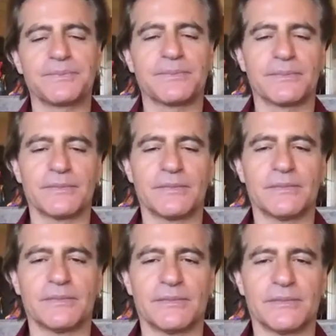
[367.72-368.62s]

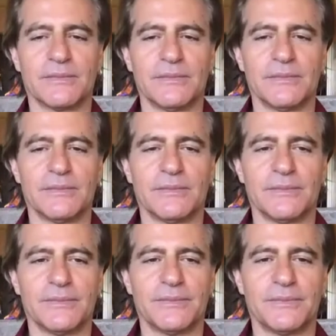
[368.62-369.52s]

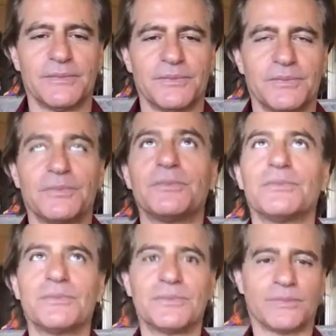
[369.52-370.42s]

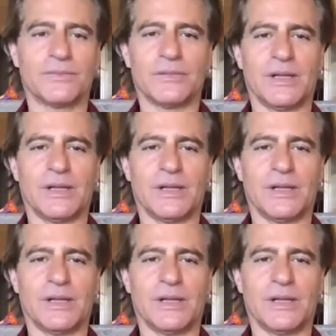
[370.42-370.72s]
No one is speaking in this clip.